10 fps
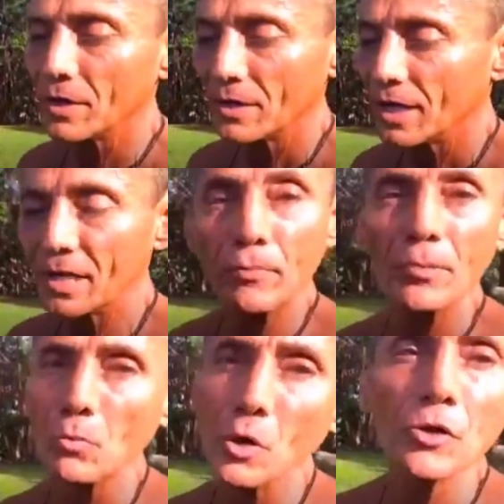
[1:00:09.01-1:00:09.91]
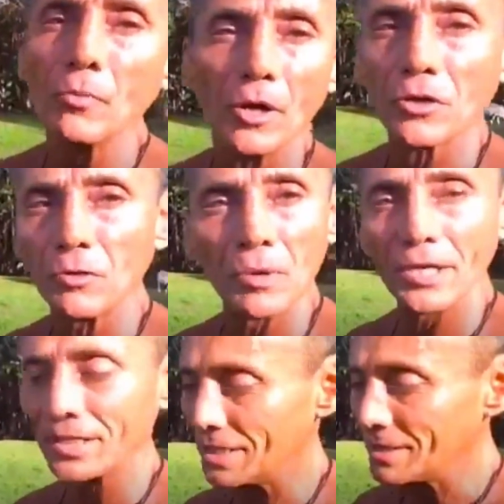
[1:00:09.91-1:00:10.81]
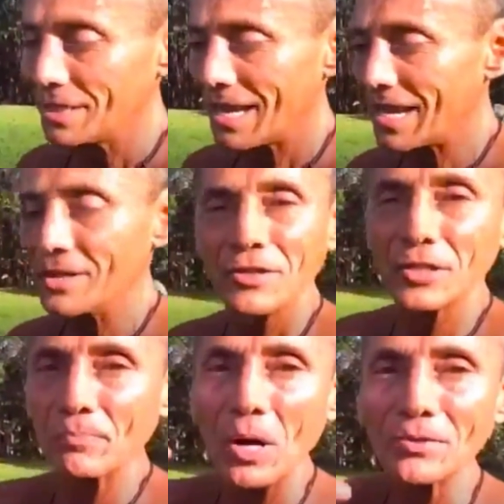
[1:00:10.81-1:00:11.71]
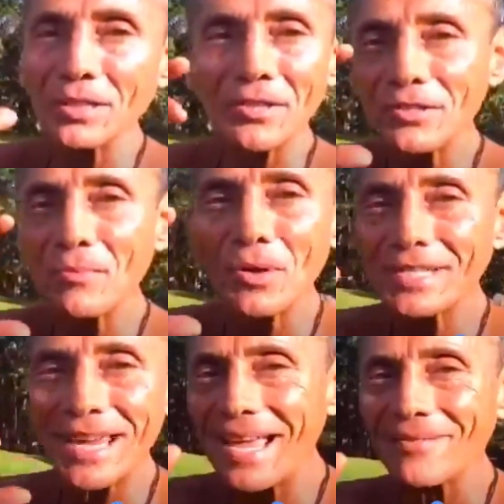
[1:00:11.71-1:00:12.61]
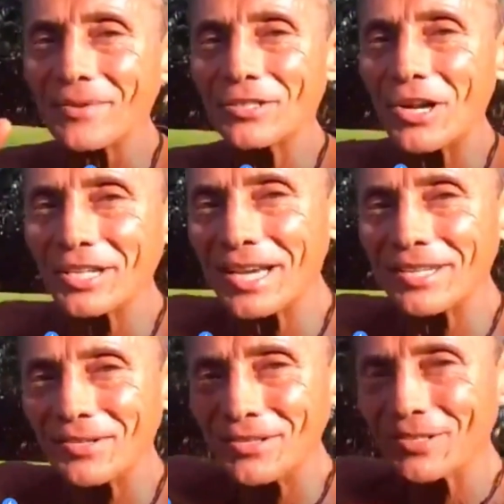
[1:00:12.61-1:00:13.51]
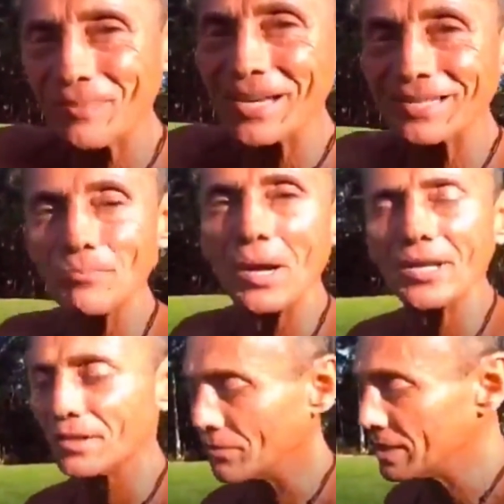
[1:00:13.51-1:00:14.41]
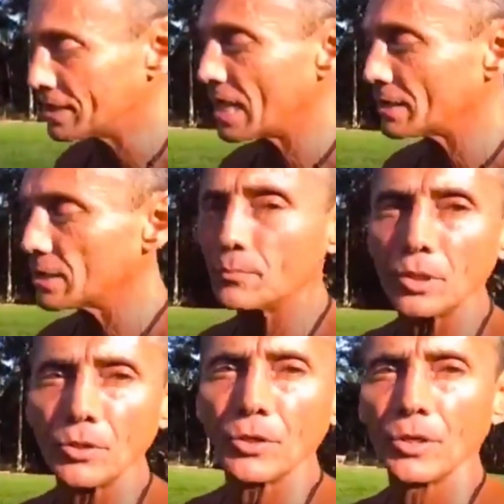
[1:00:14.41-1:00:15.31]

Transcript: And they put more numerical money in, and supposedly there's more debt, which all you got to do is just press a button and reset the computer.